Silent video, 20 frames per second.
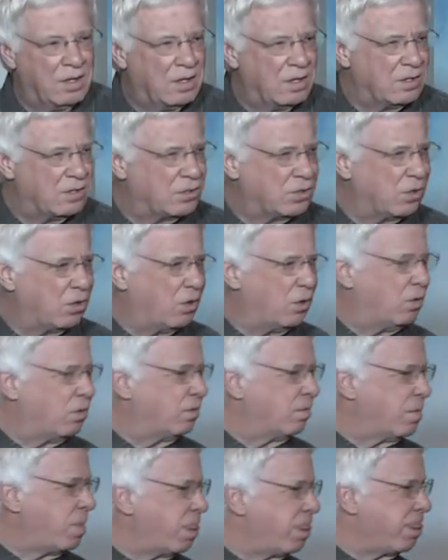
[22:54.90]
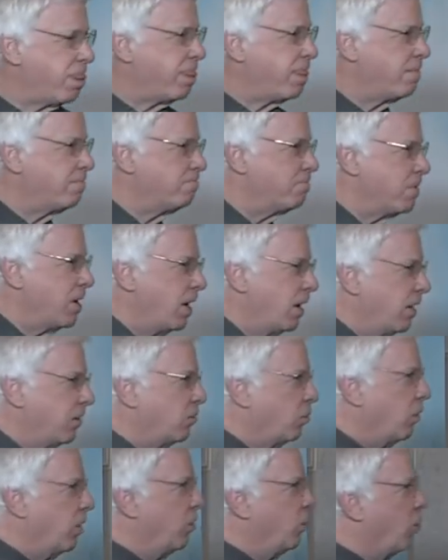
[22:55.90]
So I like the
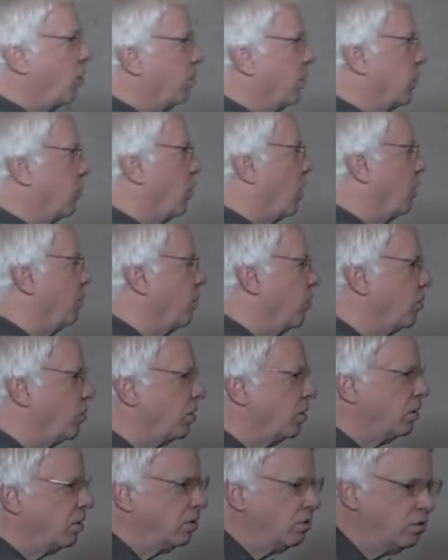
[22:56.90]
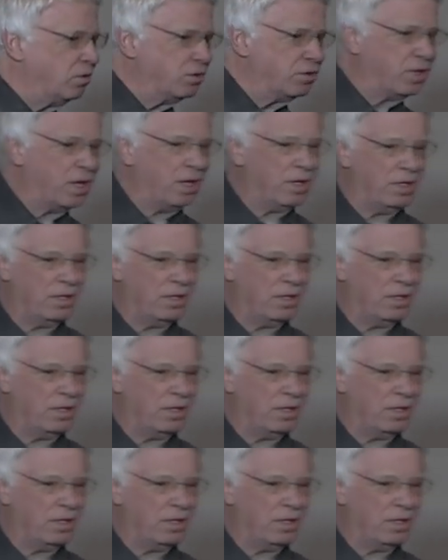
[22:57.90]
way Norman Grubb used, used that